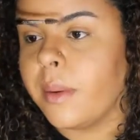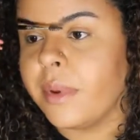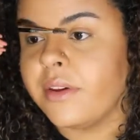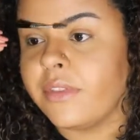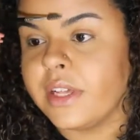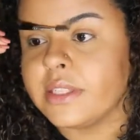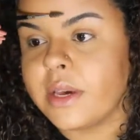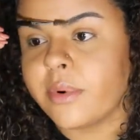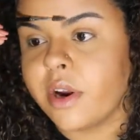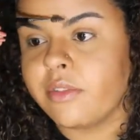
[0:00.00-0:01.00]
If the
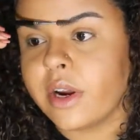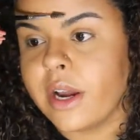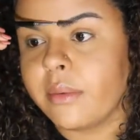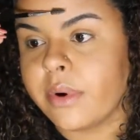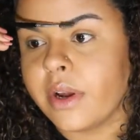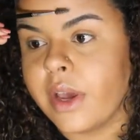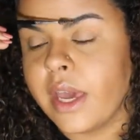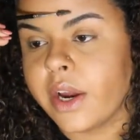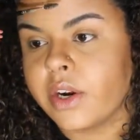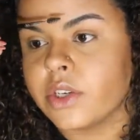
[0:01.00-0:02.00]
inside part of your eyebrow
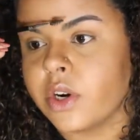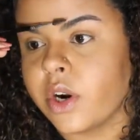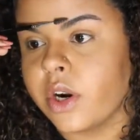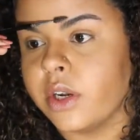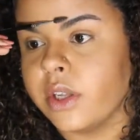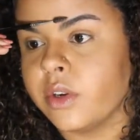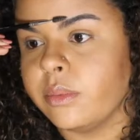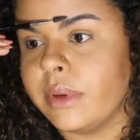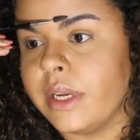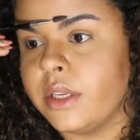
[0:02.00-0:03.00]
hairs are a little
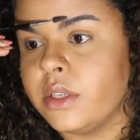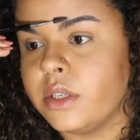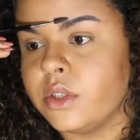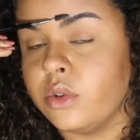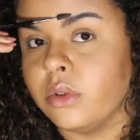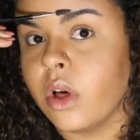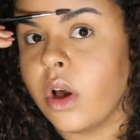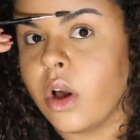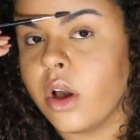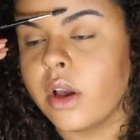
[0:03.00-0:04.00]
bit too
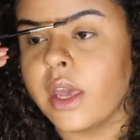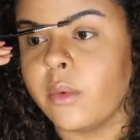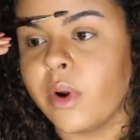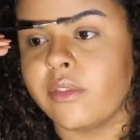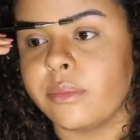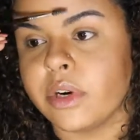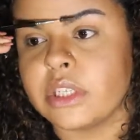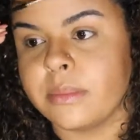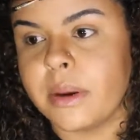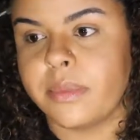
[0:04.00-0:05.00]
long and whenever you brush
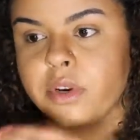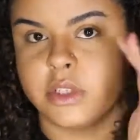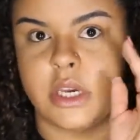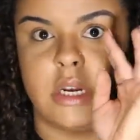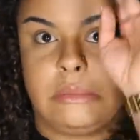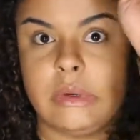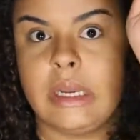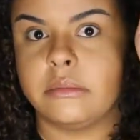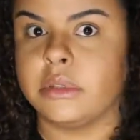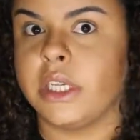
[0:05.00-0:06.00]
them up they're just kind
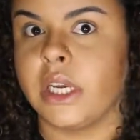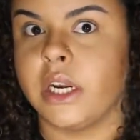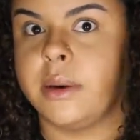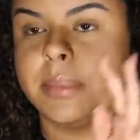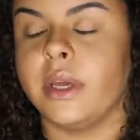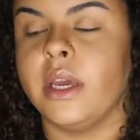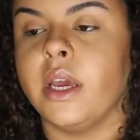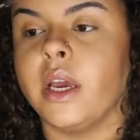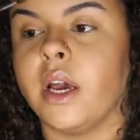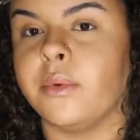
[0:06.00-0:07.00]
of sticking up,
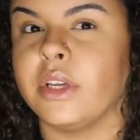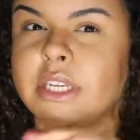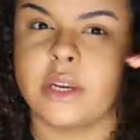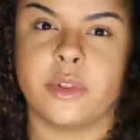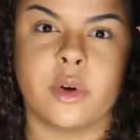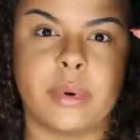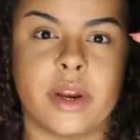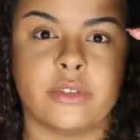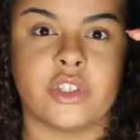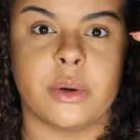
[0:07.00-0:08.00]
you can take up a little
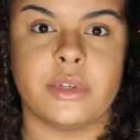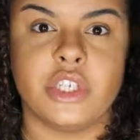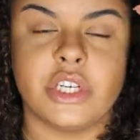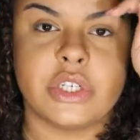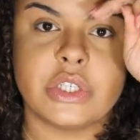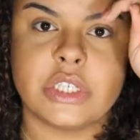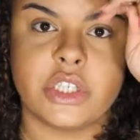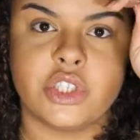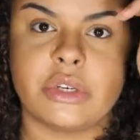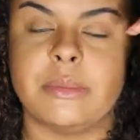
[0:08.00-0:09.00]
pair of sharp shears and
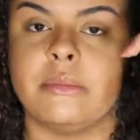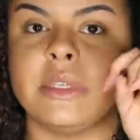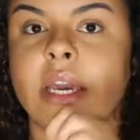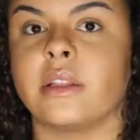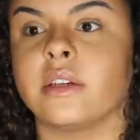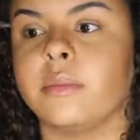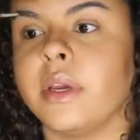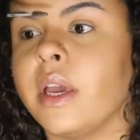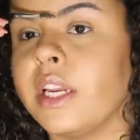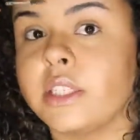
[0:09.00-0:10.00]
just trim them down a little
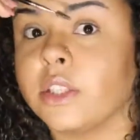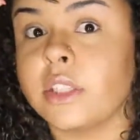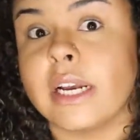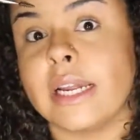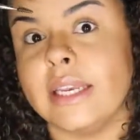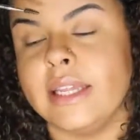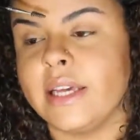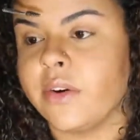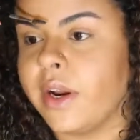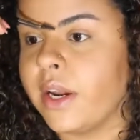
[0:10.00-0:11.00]
bit. It doesn't look like I need
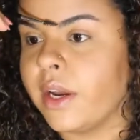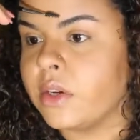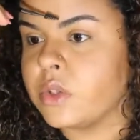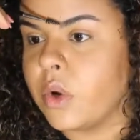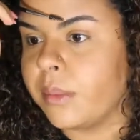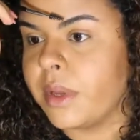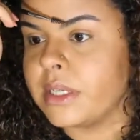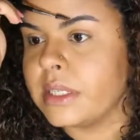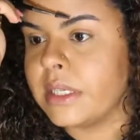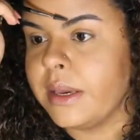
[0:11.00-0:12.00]
that right now, so I'm going
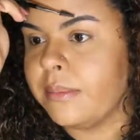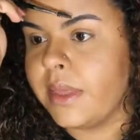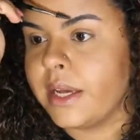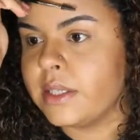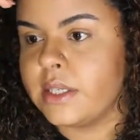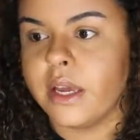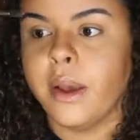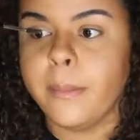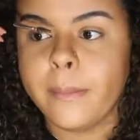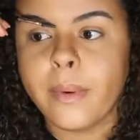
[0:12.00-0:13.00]
to skip that step.